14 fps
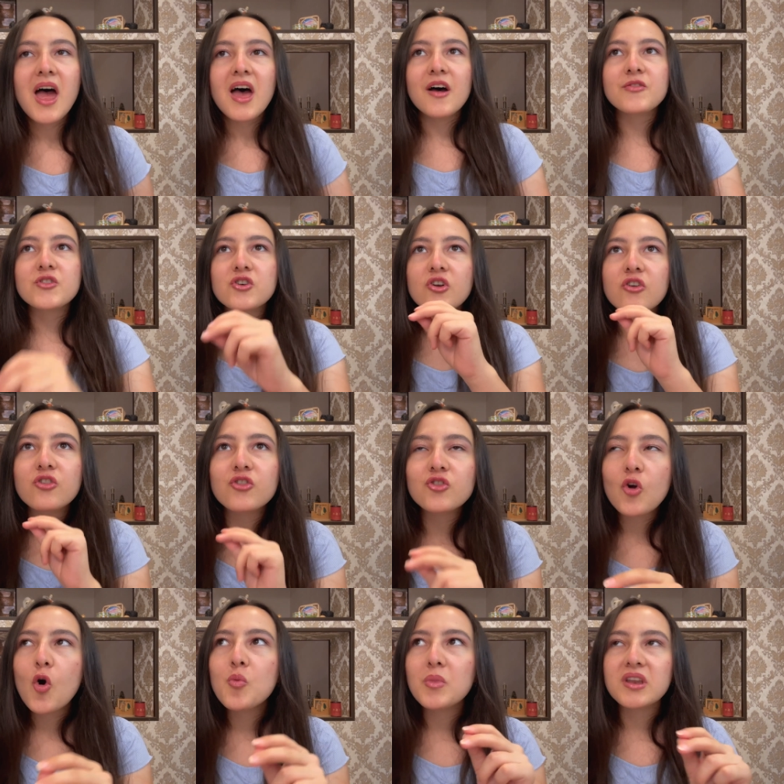And there are
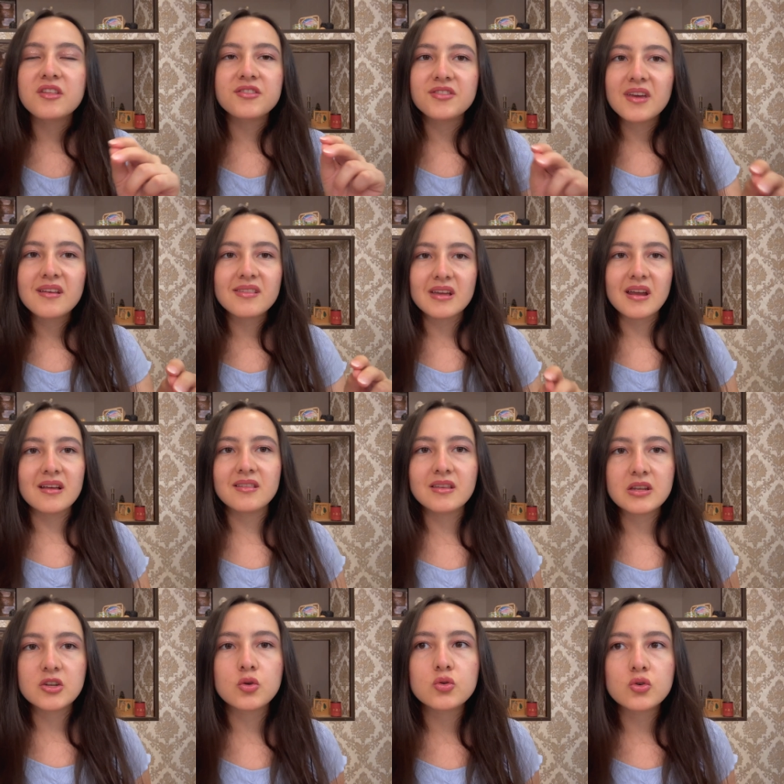so many things that I did
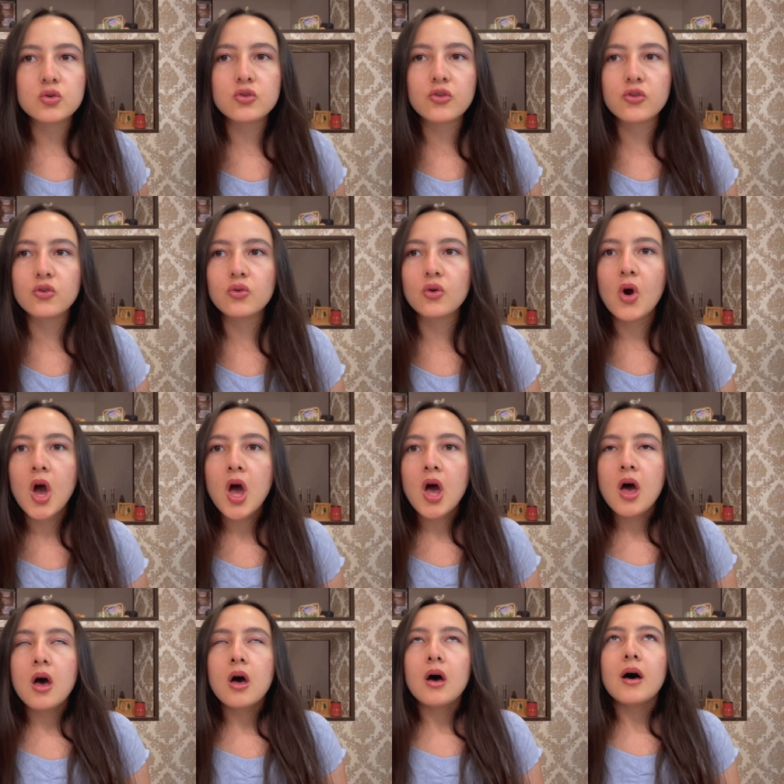in order to
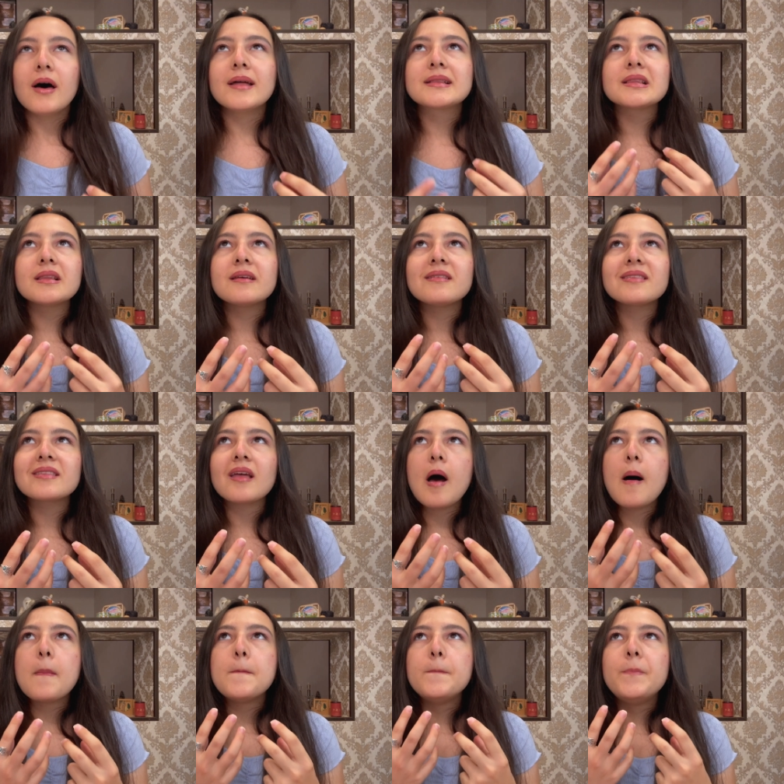at least
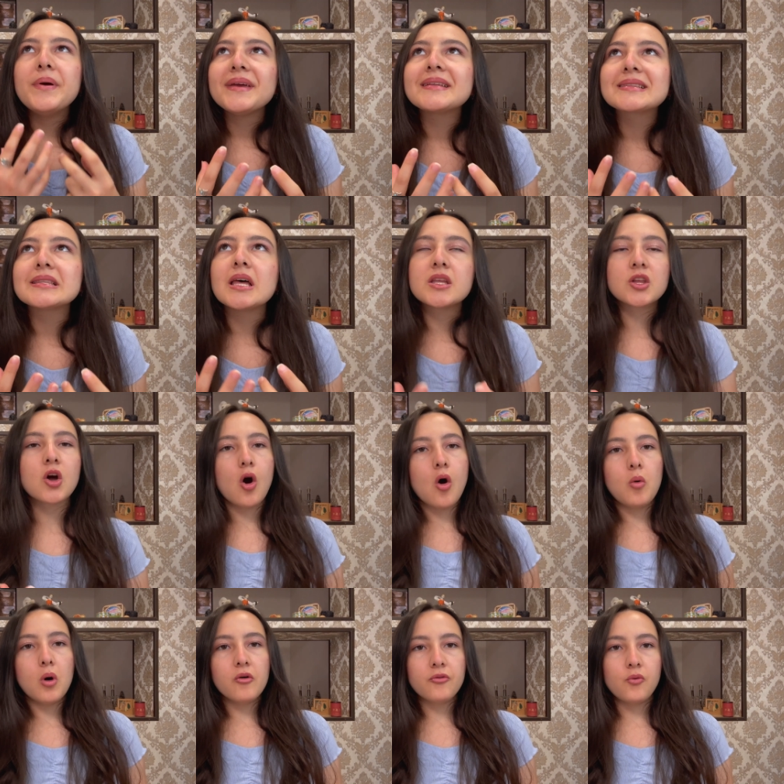a bit let go
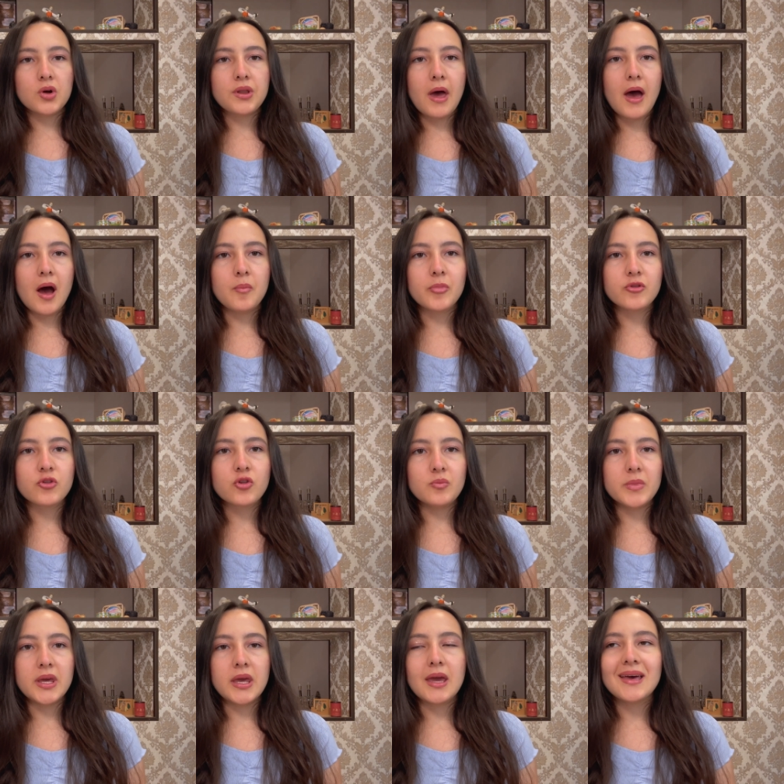of what happened to
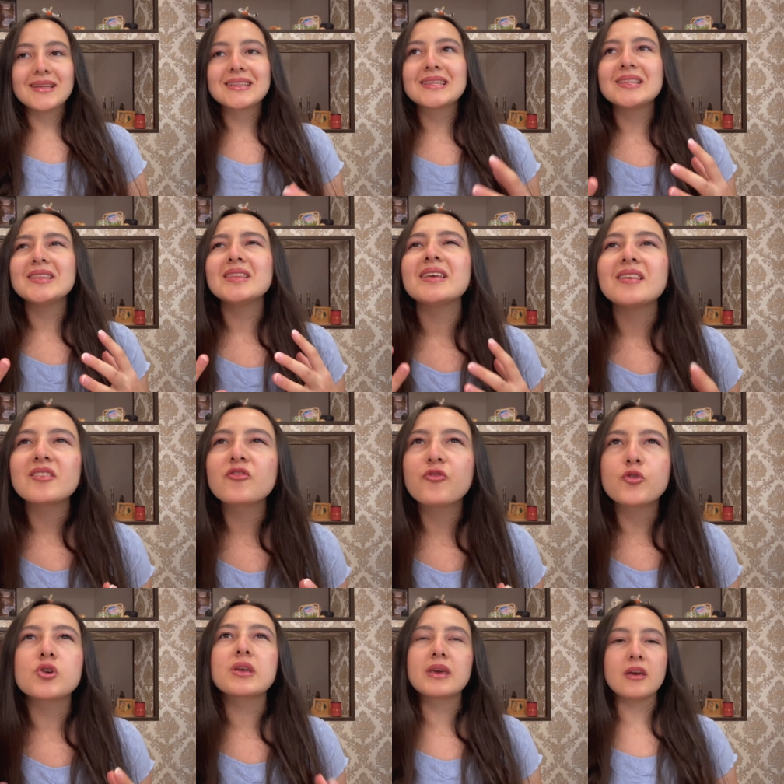me, at least
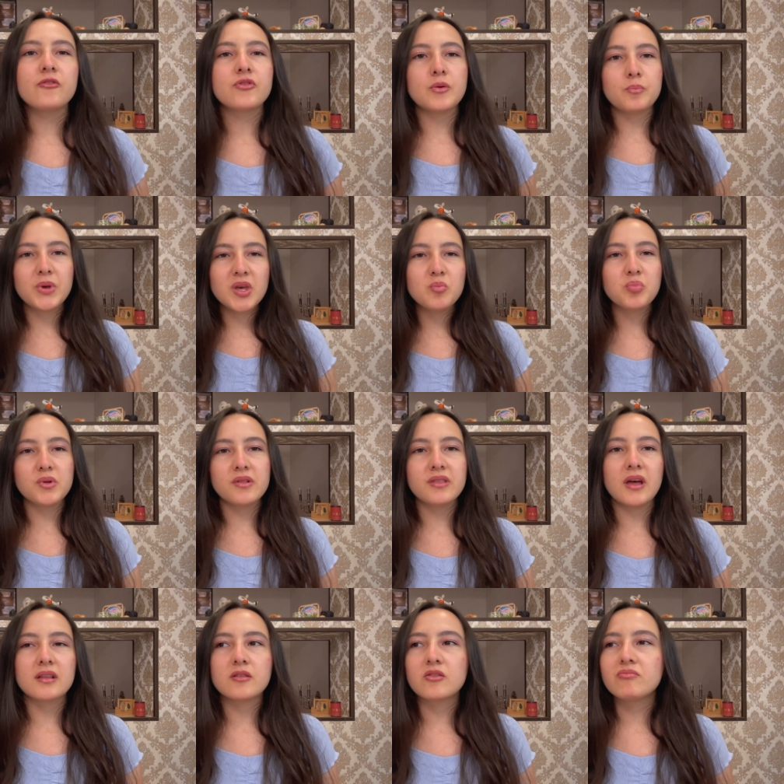forgive the people
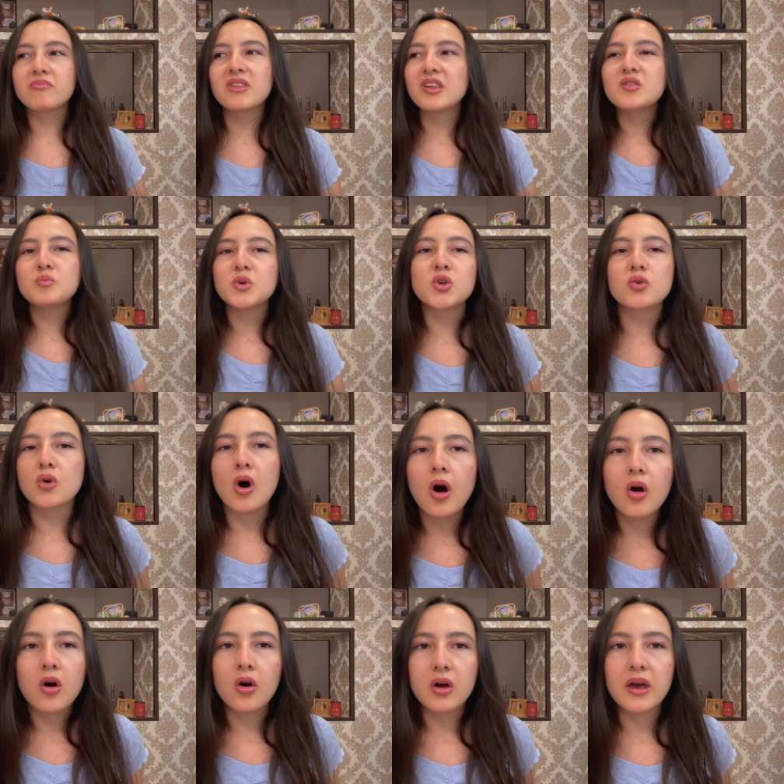that did me
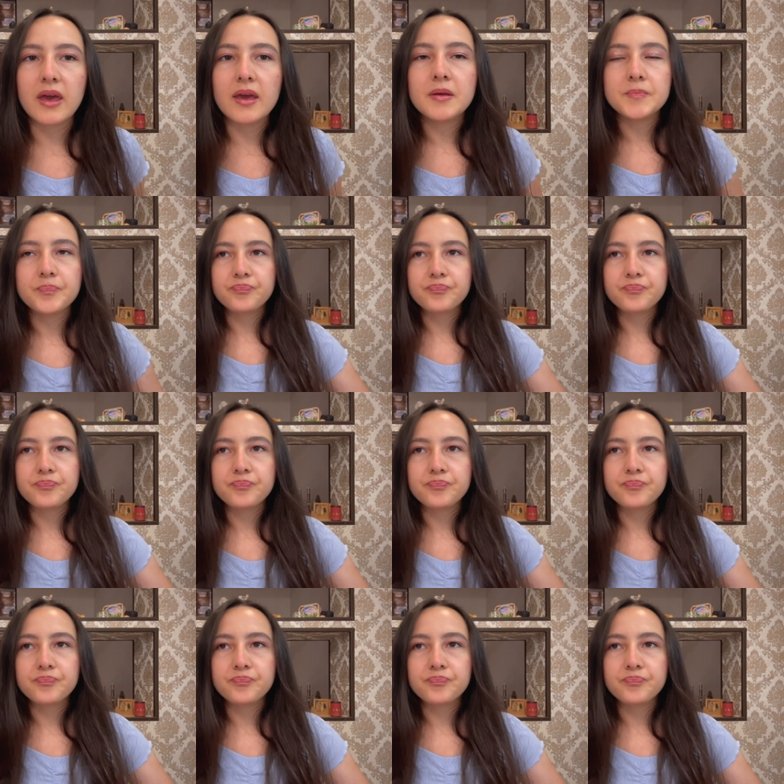wrong, okay?